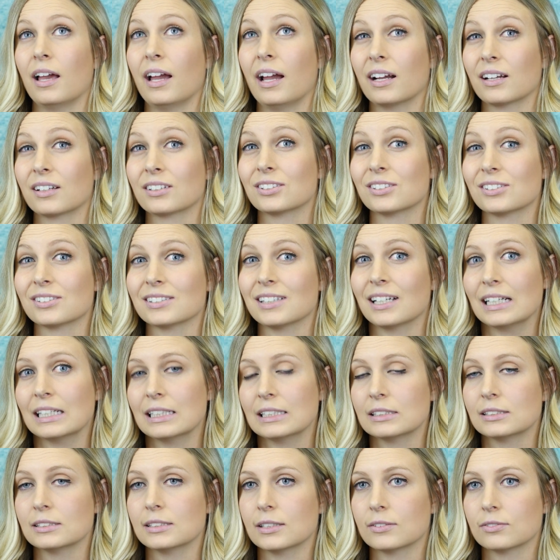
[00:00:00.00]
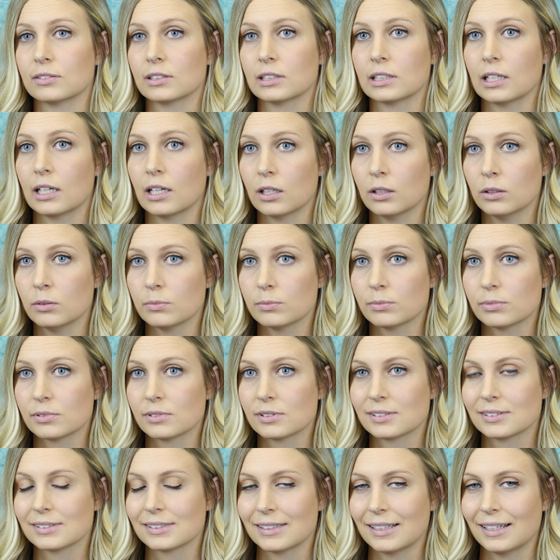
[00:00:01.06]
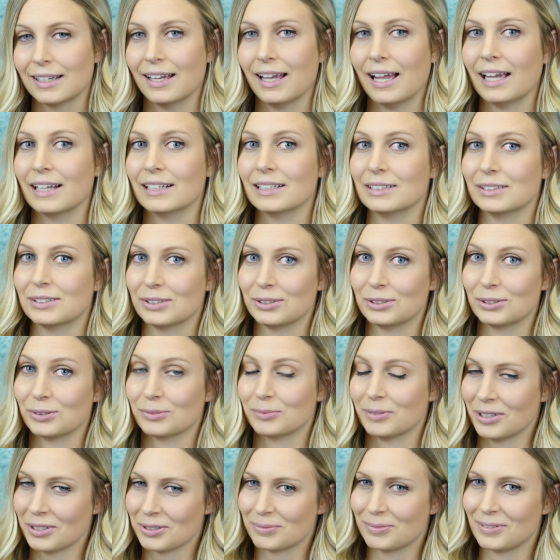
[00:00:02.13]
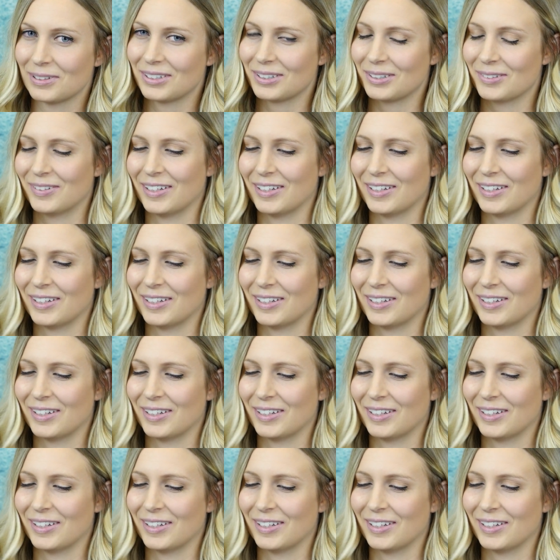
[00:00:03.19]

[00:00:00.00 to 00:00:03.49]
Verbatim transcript: exercise definitely helps. I need to do much better